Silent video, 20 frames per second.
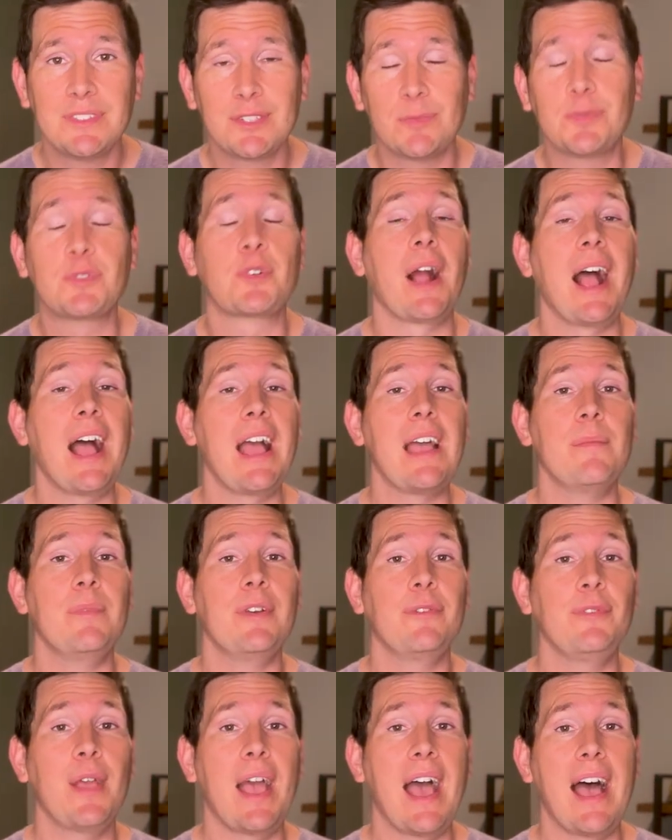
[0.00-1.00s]
Subscribe
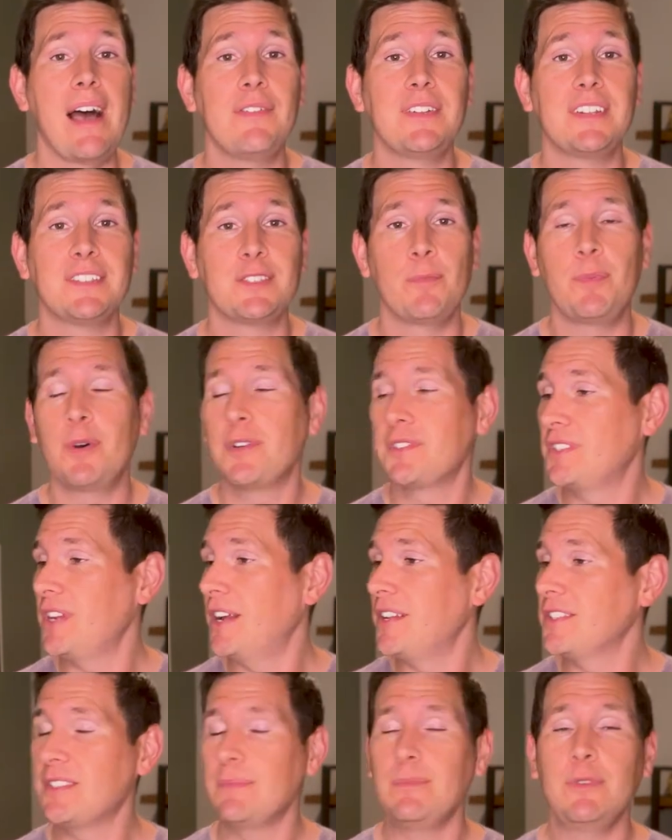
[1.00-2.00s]
if you haven't as I post
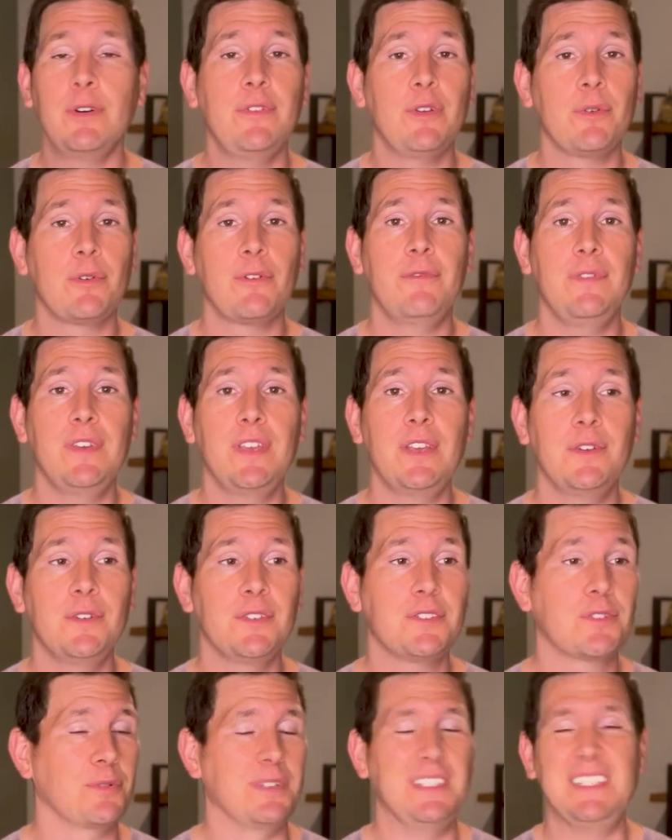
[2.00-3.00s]
tons of movie
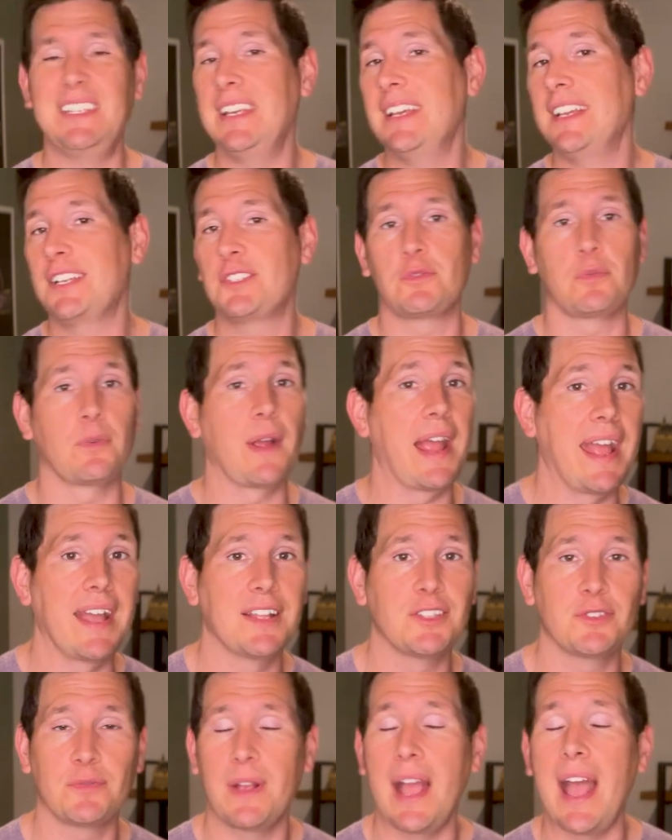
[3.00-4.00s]
reviews, critiques,
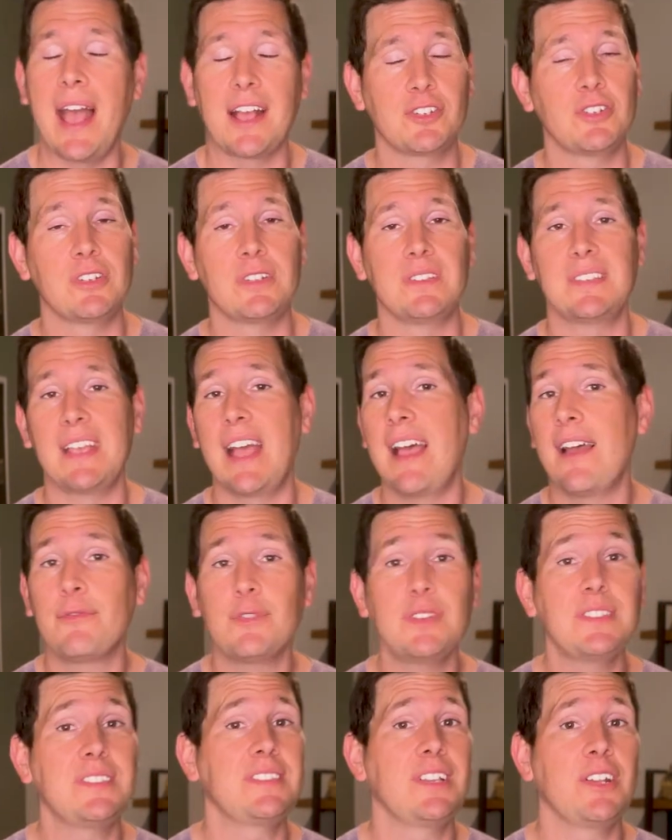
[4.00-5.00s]
rants, reactions
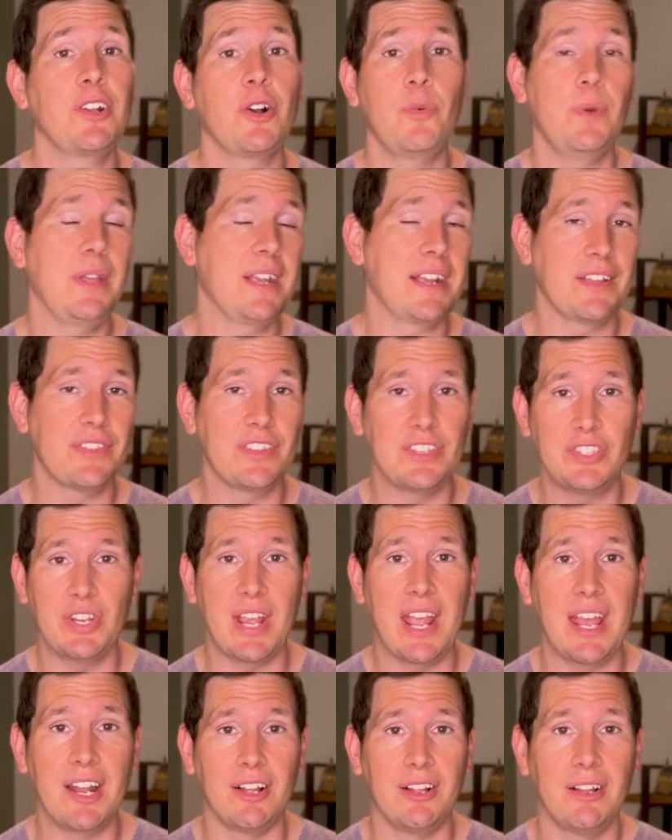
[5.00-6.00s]
every single week on the
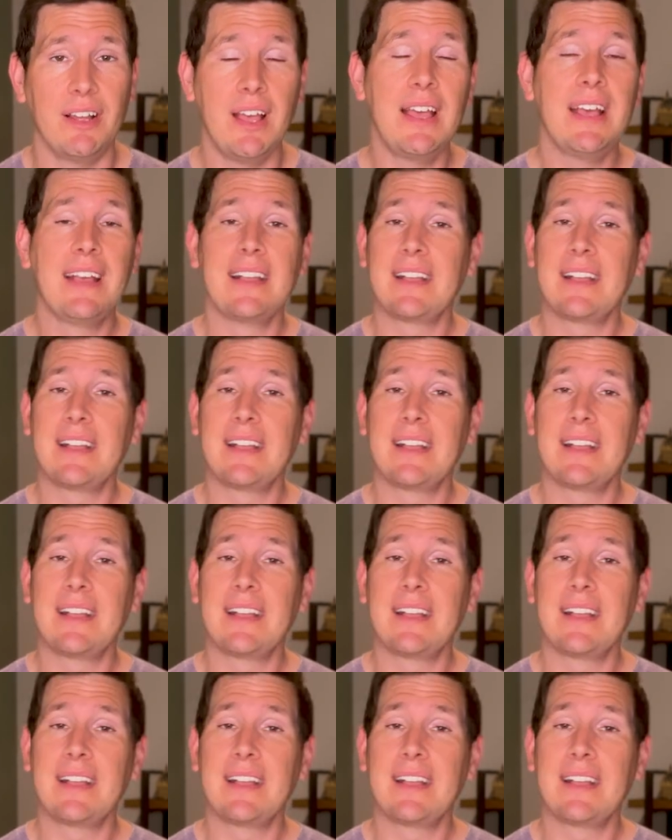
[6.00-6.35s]
channel.